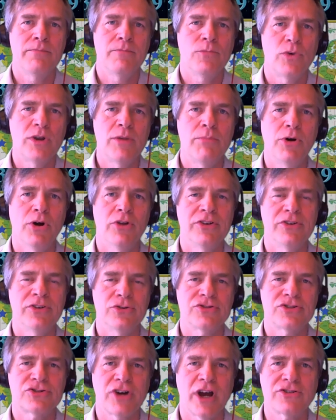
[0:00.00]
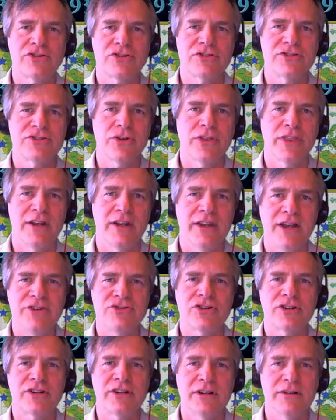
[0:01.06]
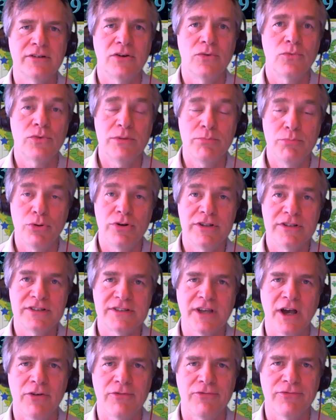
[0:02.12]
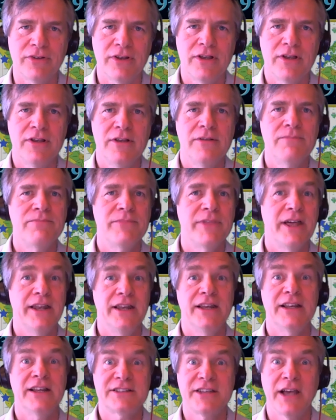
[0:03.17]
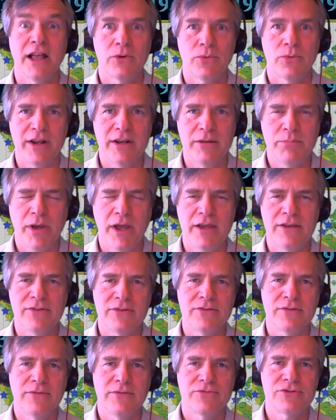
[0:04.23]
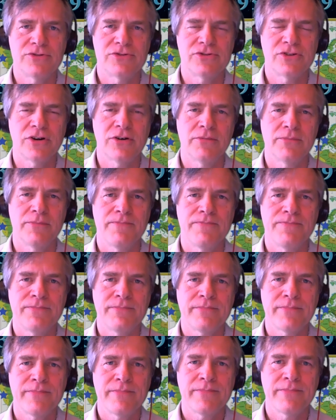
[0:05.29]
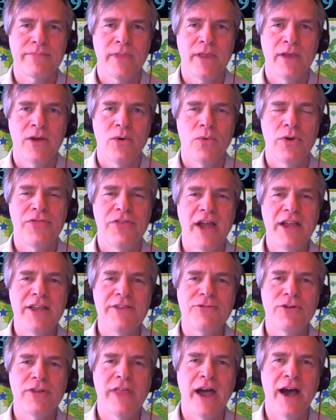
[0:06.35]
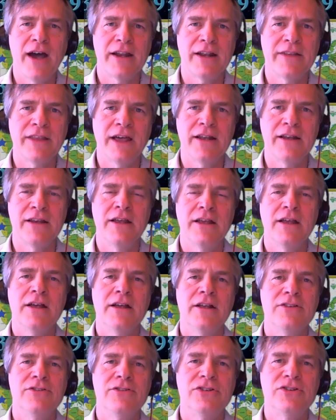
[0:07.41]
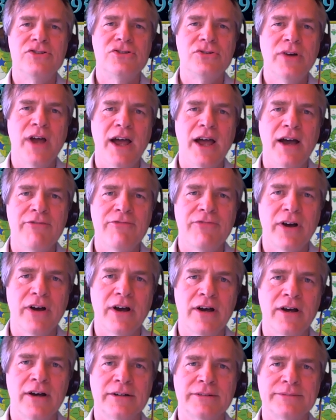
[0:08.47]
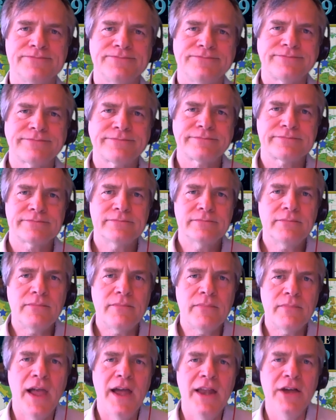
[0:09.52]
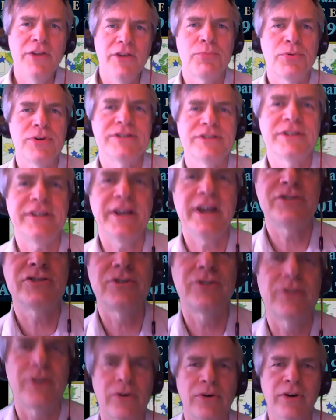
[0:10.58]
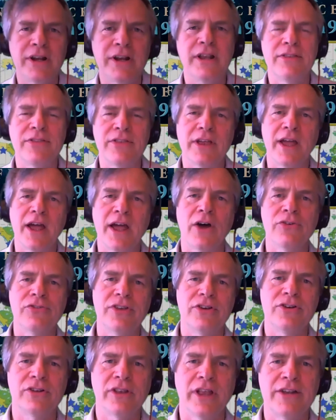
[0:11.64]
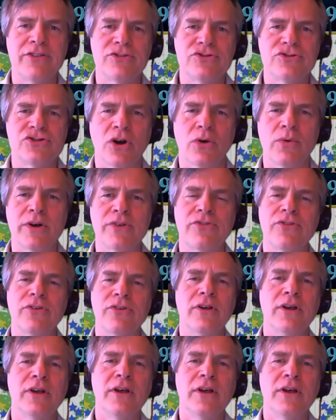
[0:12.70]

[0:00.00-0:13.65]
rebuilding those structures so that nature can reboot itself in an accelerated pace, for sure. Well, thank you for that. And then, did you have any other presentation or anything else that you'd like to show us?